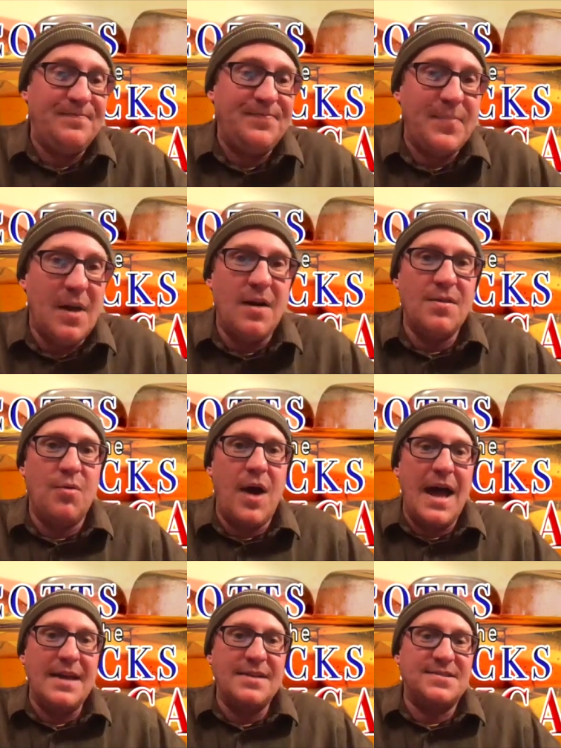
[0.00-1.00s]

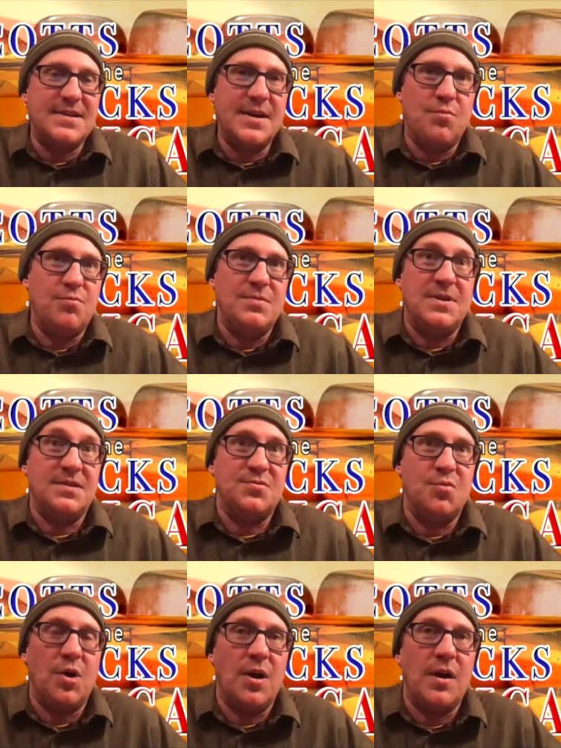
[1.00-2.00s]
Otherwise, it doesn't
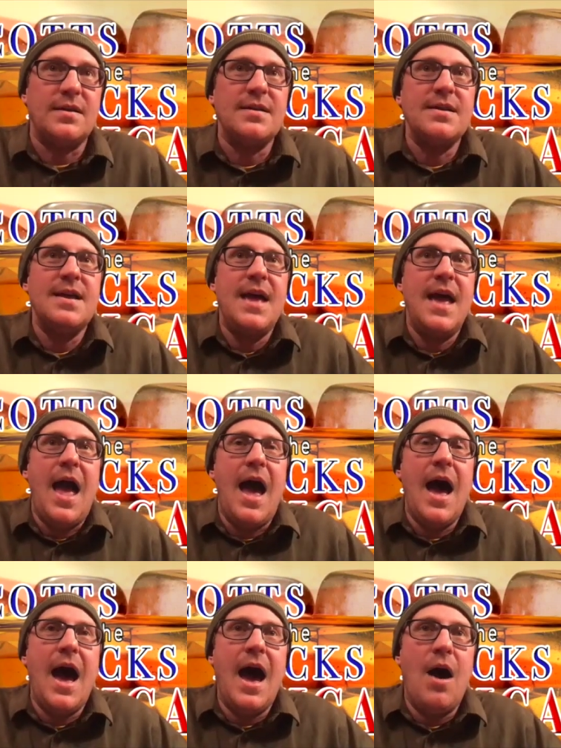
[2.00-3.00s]
work.
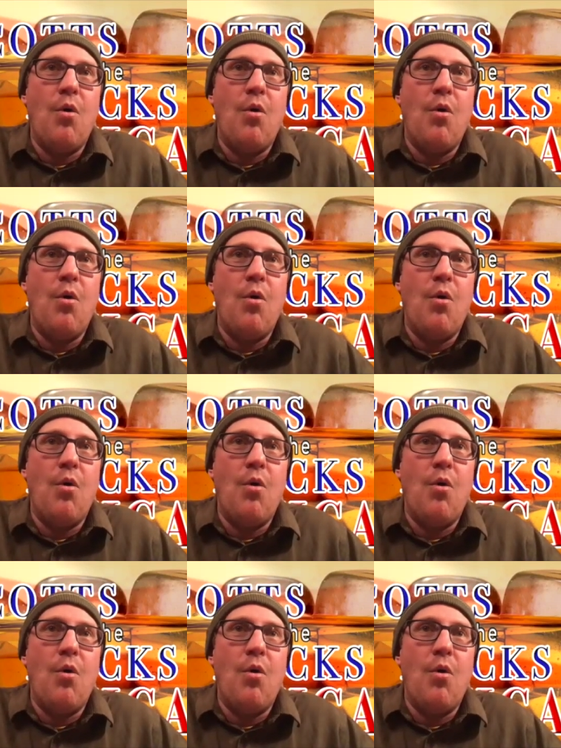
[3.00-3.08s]
There